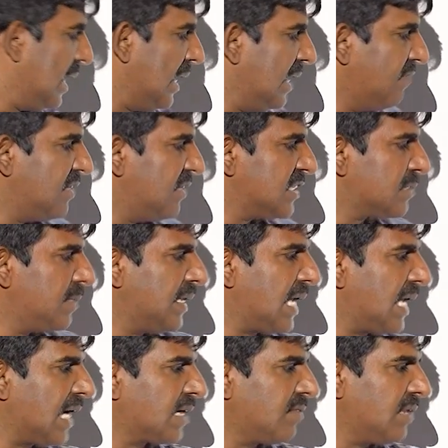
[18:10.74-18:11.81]
investment
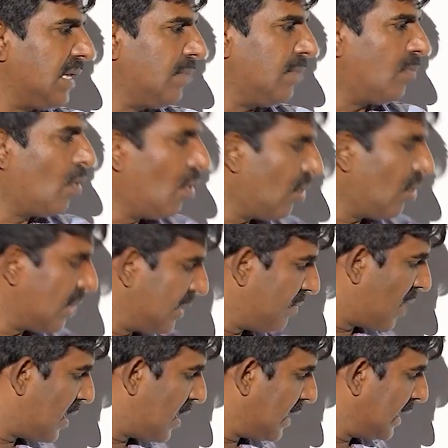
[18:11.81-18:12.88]
activity more
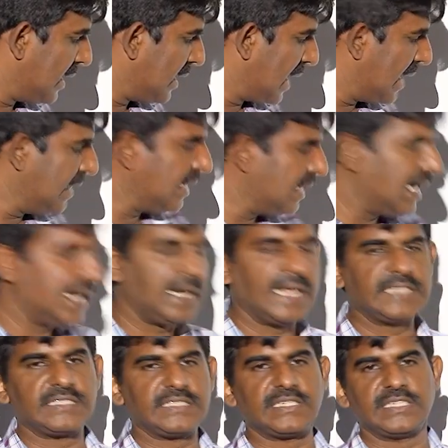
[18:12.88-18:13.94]
rewarding and
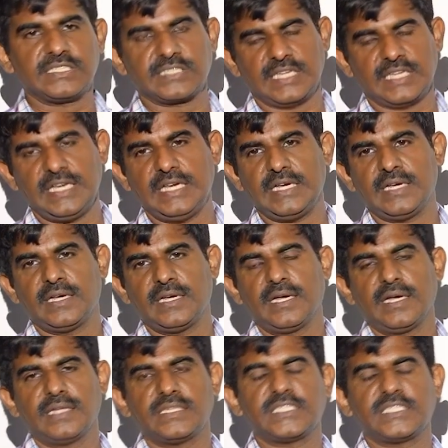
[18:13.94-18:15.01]
less risky.
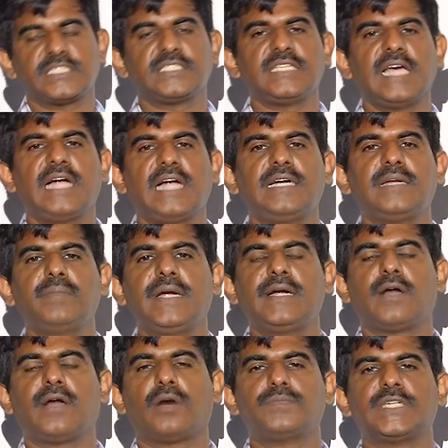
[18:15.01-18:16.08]
This is the
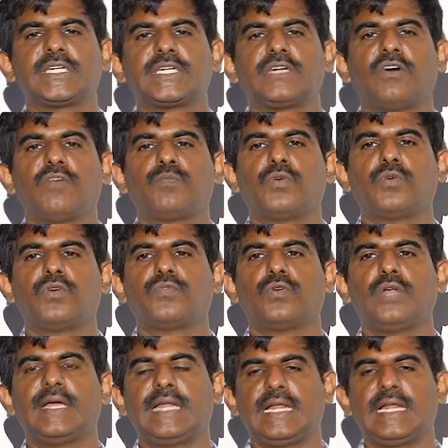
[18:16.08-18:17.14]
ultimate objective of
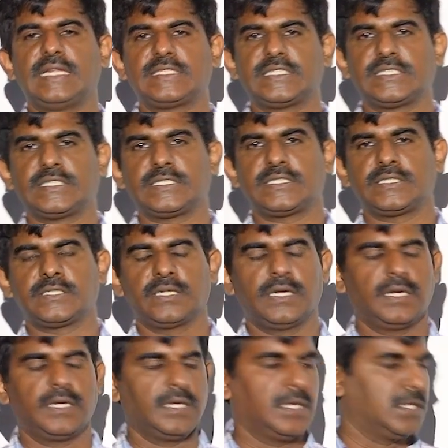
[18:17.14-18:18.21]
portfolio analysis.
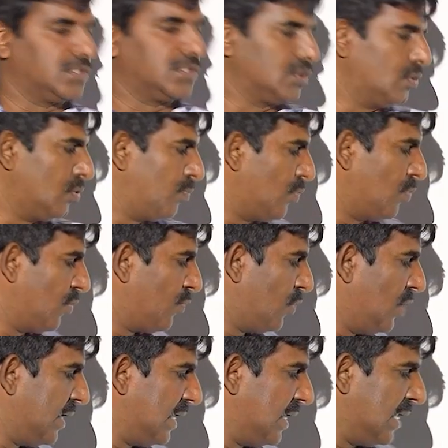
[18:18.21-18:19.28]
So,
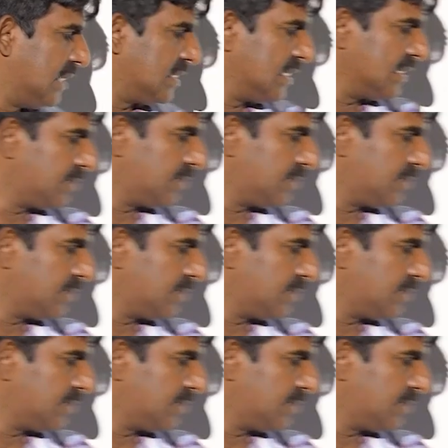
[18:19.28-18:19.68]
portfolio analysis